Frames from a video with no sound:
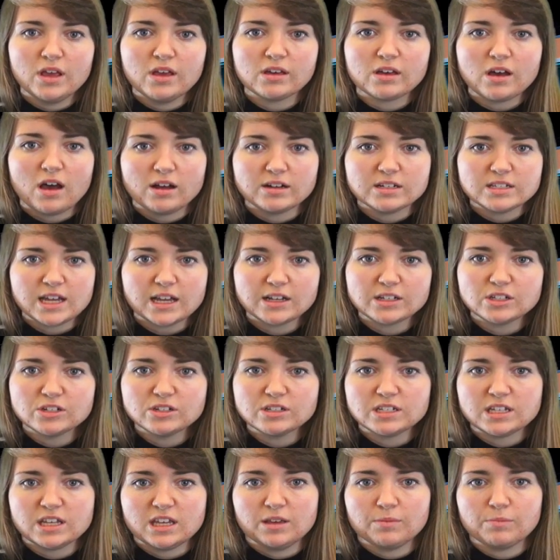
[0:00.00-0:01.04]
Contact our
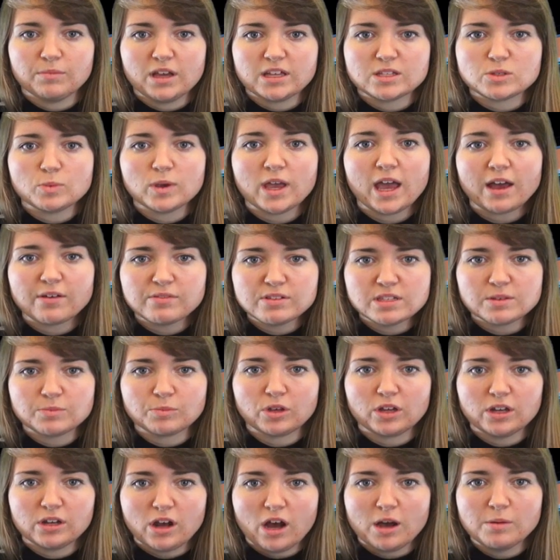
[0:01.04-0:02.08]
team as we have some
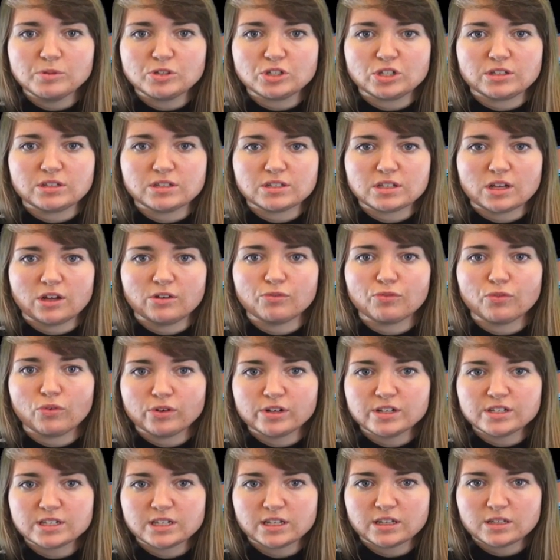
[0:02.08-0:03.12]
good options on 4
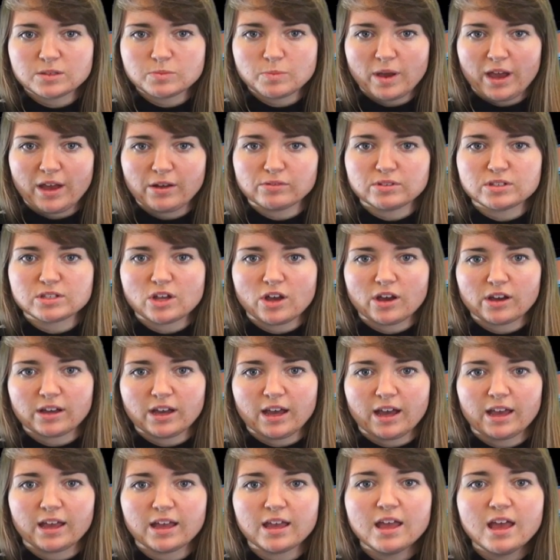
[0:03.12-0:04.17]
to 6 pound
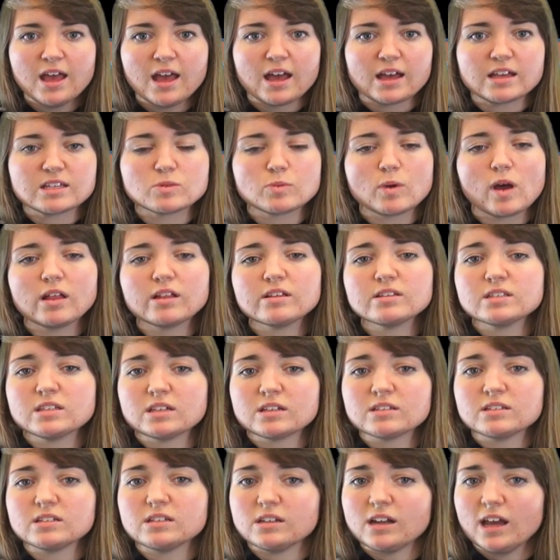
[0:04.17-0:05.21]
sockeye, as well as
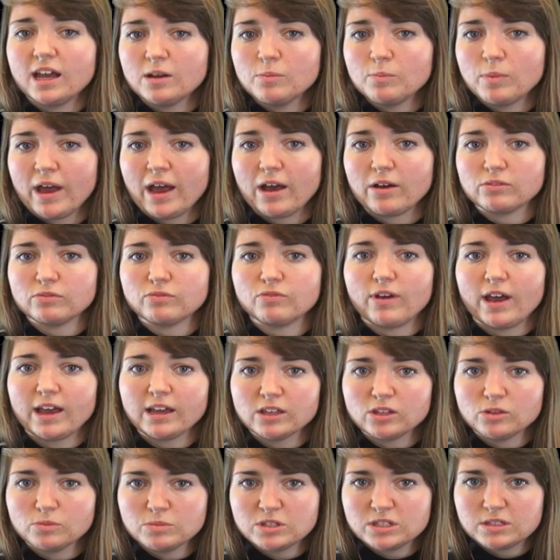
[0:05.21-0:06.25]
6 to 9 pound
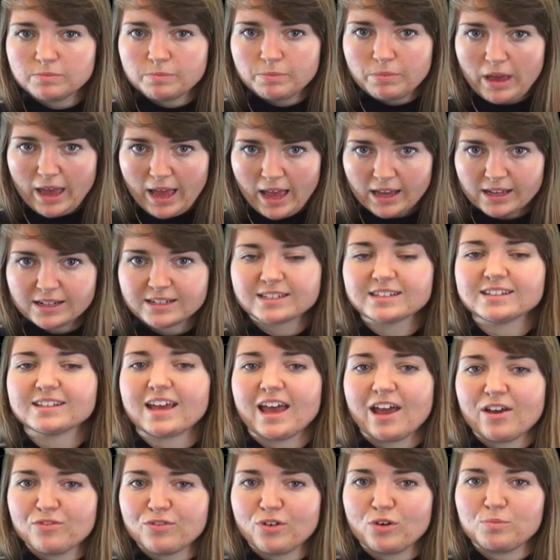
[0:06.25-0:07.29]
vacuum packed
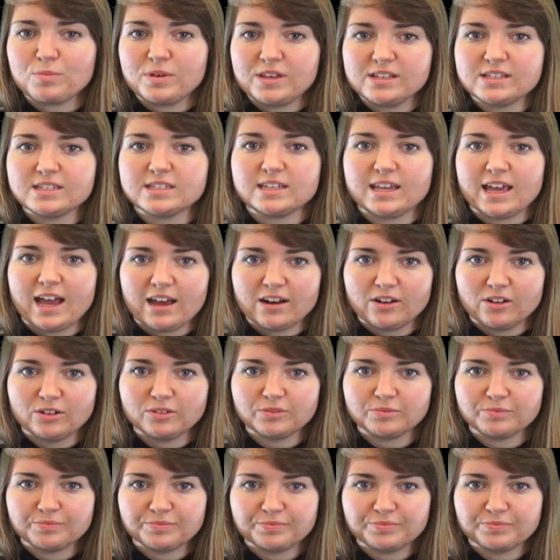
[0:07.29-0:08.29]
FOB Seattle.